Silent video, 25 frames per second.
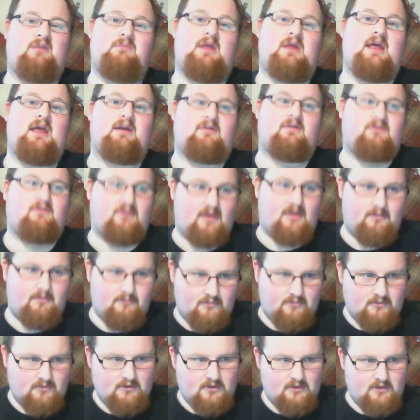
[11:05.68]
next, I'm
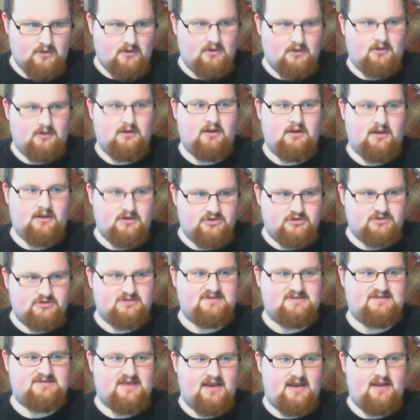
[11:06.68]
literally
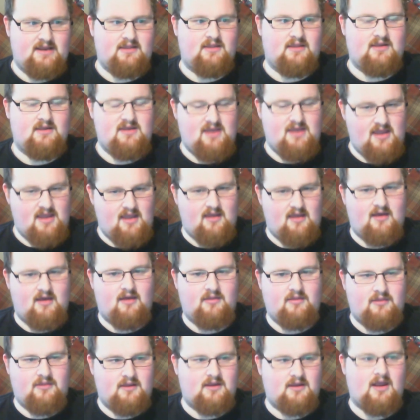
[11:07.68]
saying that, yeah, I
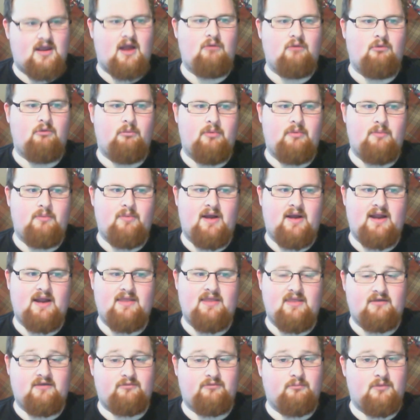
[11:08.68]
think I will be buying
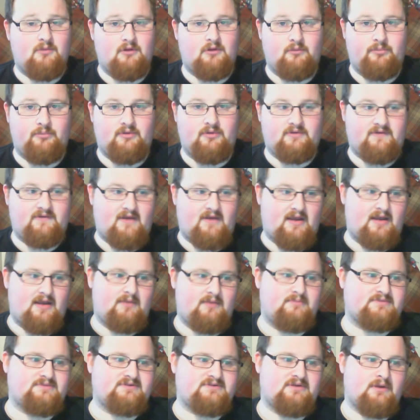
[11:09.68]
this multiple
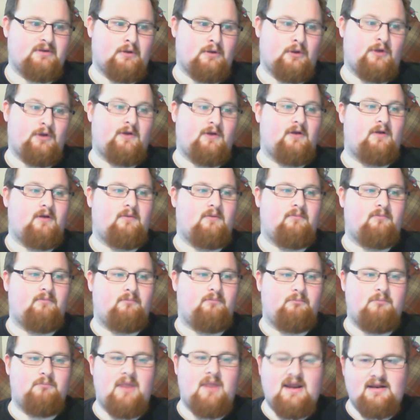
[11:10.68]
times,
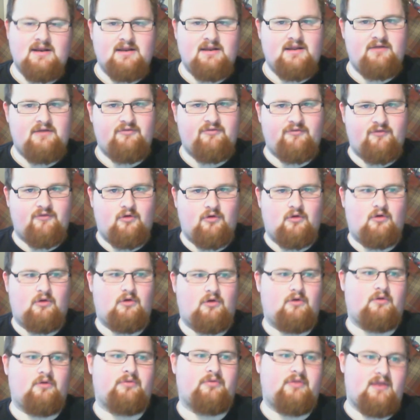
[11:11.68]
mainly
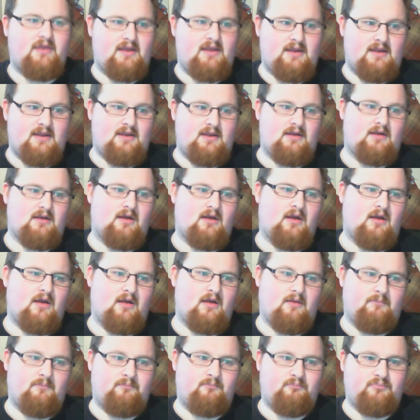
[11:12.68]
for the
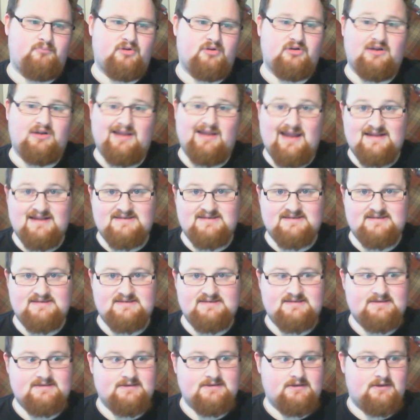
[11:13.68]

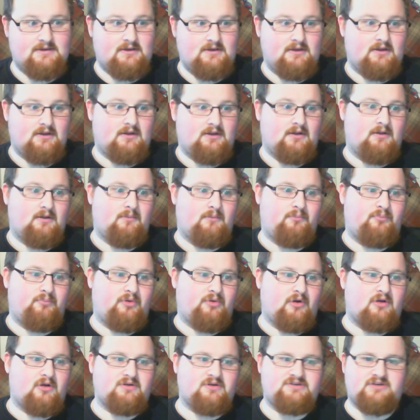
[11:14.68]
Bloodletters, but
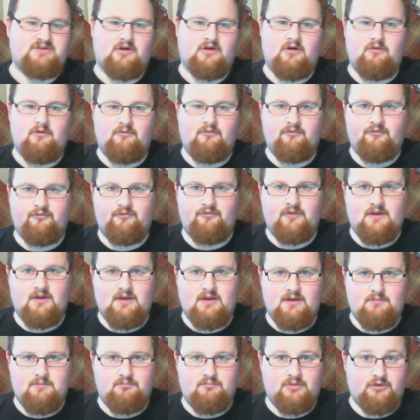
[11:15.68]
also for
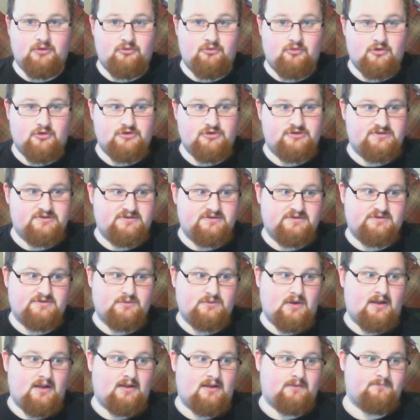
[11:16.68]
the Blood Crushers as
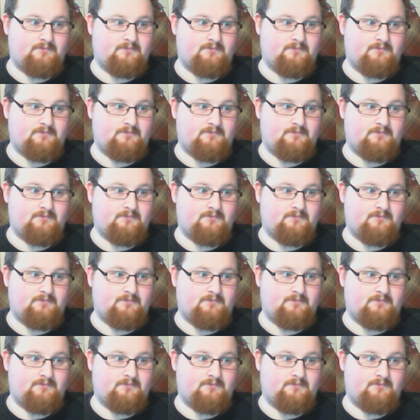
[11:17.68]
well,